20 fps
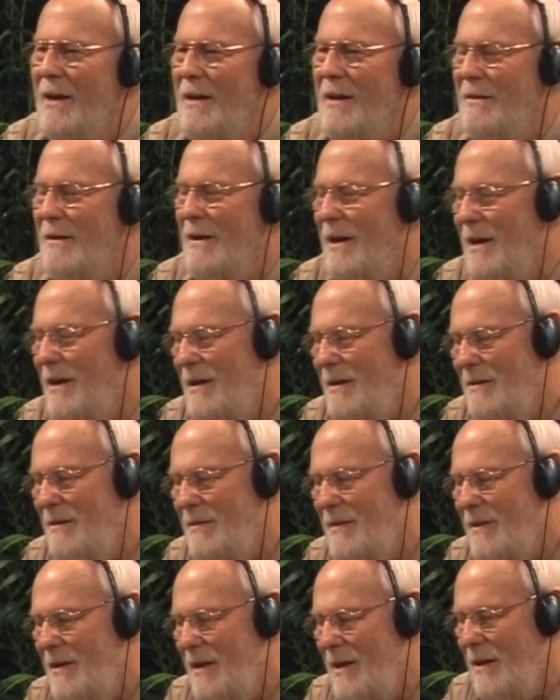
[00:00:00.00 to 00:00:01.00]
Now,
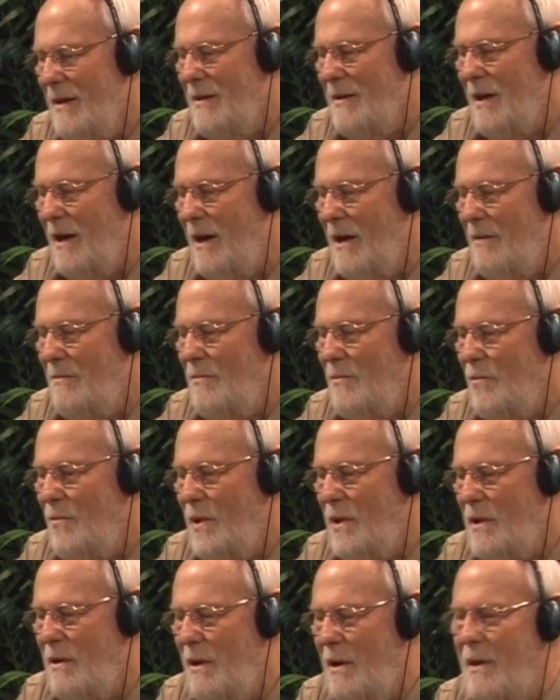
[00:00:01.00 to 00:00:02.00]
Tom,
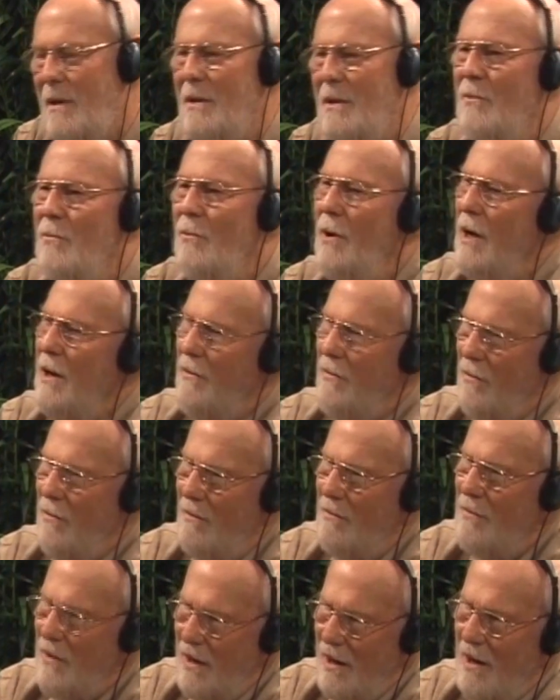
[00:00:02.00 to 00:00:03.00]
we took it away
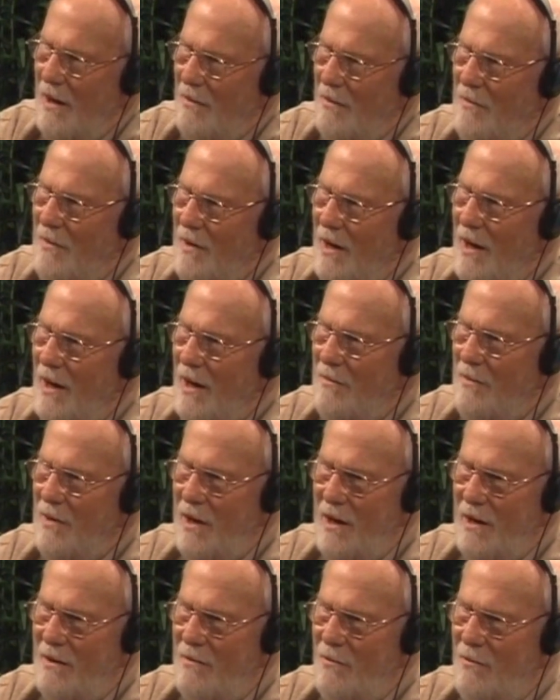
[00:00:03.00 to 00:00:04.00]
from them. I
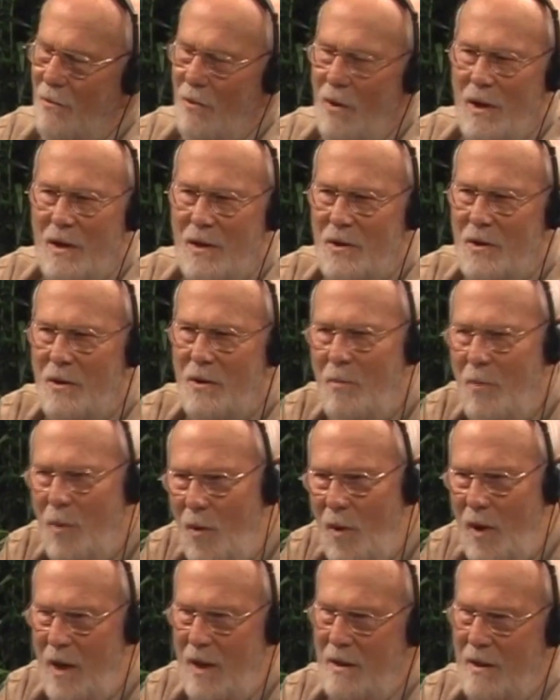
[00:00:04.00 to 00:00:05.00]
mean, what is the
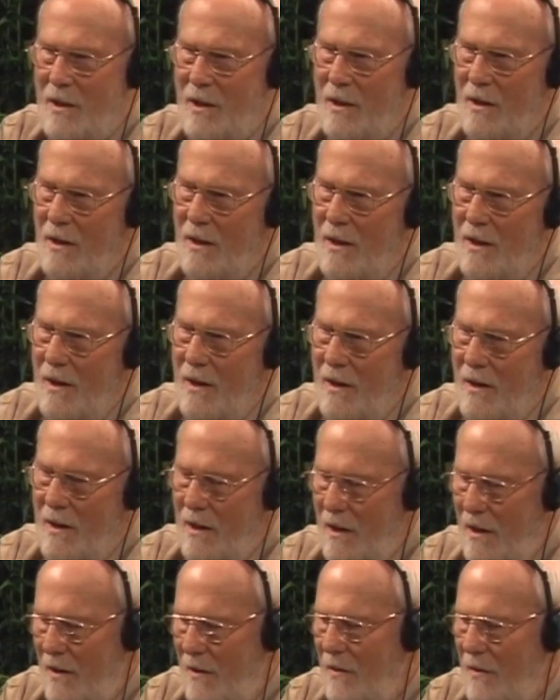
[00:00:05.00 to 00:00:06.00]
point?
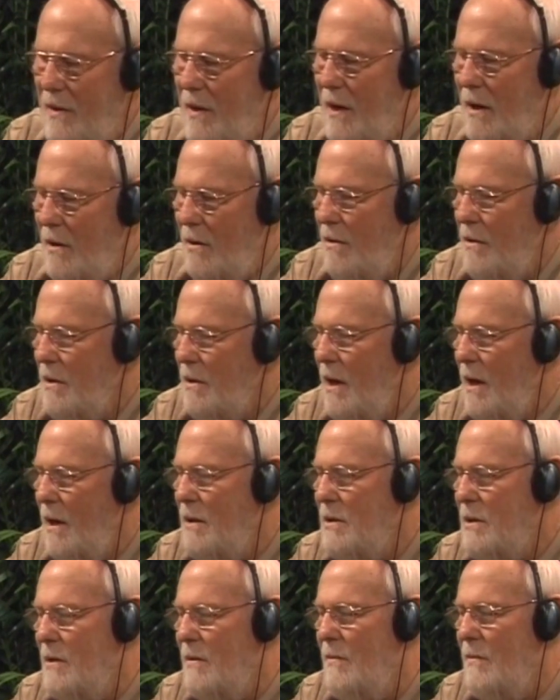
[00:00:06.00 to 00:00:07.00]
They got all
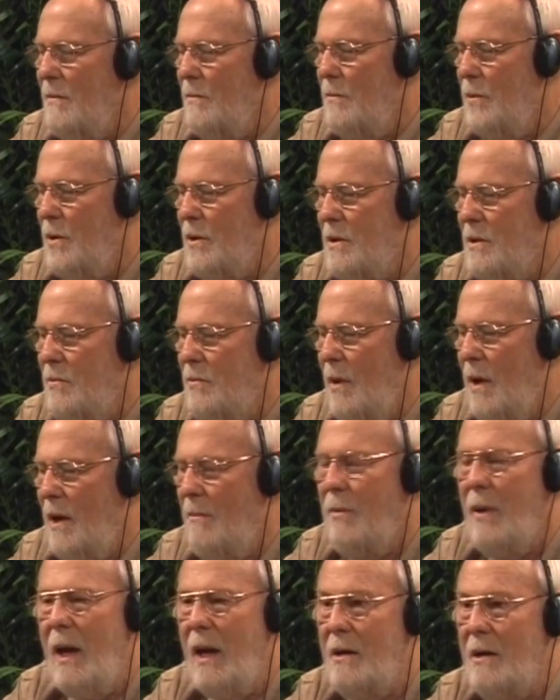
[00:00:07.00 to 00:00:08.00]
kinds of books by
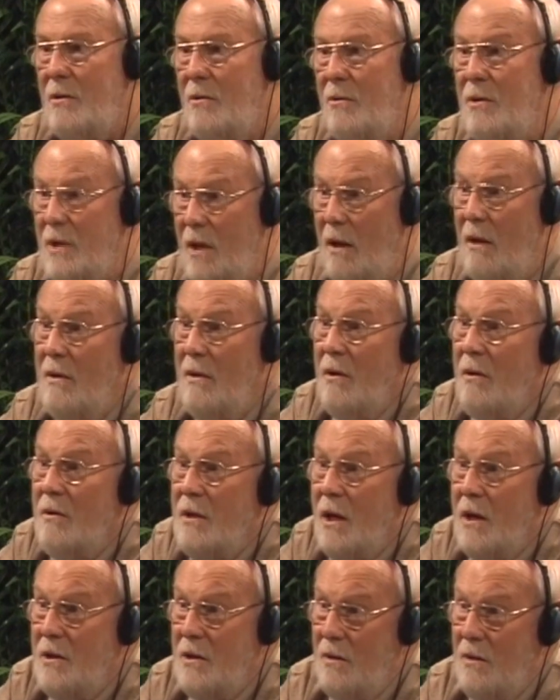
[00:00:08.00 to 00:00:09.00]
pastors telling their
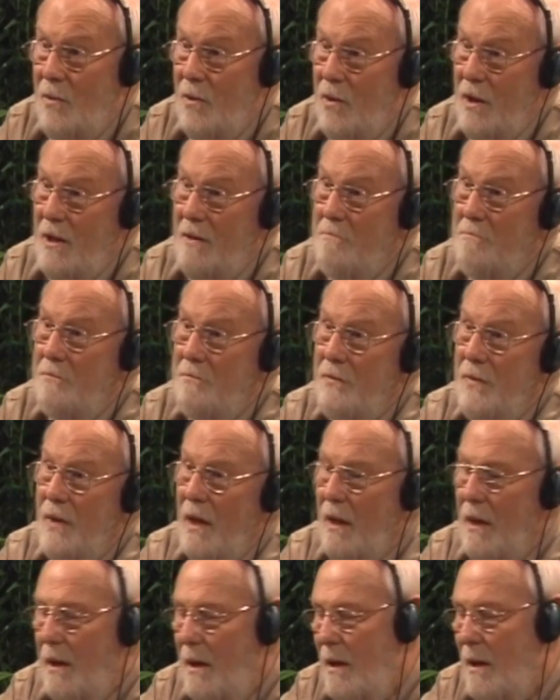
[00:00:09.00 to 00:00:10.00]
testimony,
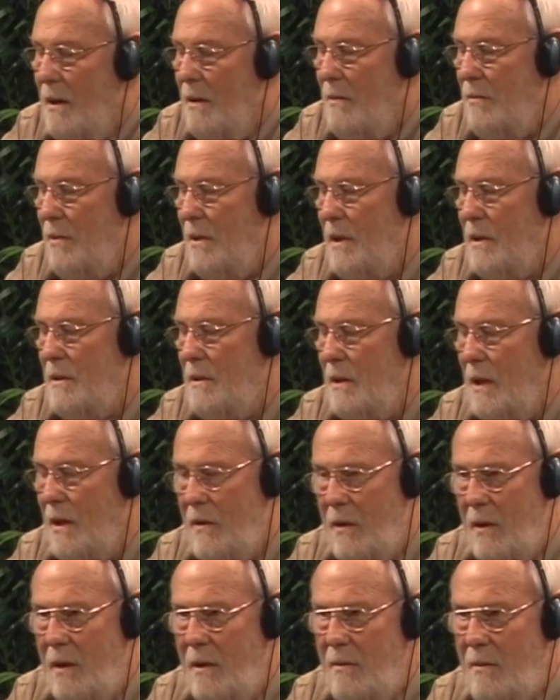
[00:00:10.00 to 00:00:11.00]
but
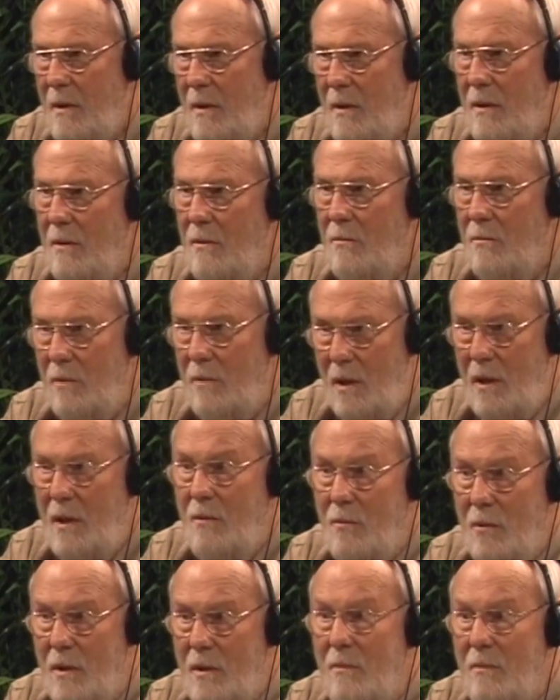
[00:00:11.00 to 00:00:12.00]
nothing that really
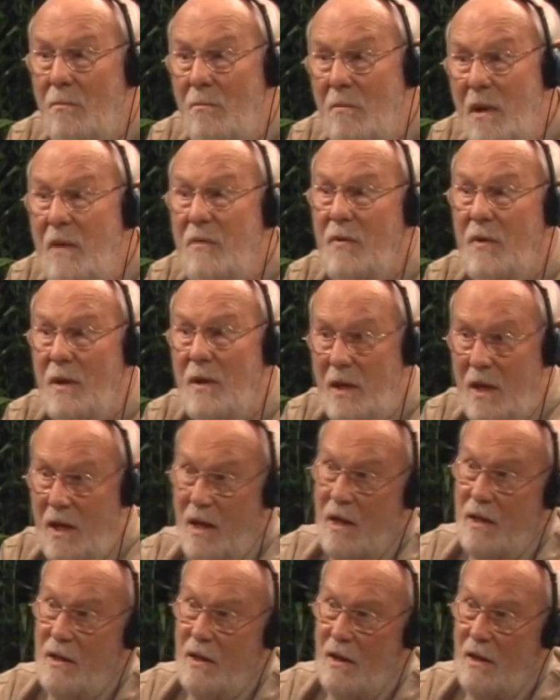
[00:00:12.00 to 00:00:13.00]
would meet the
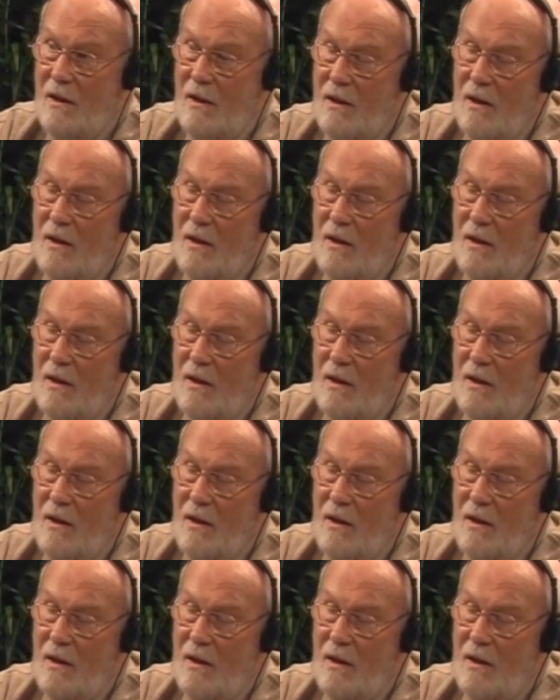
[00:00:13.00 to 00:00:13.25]
need.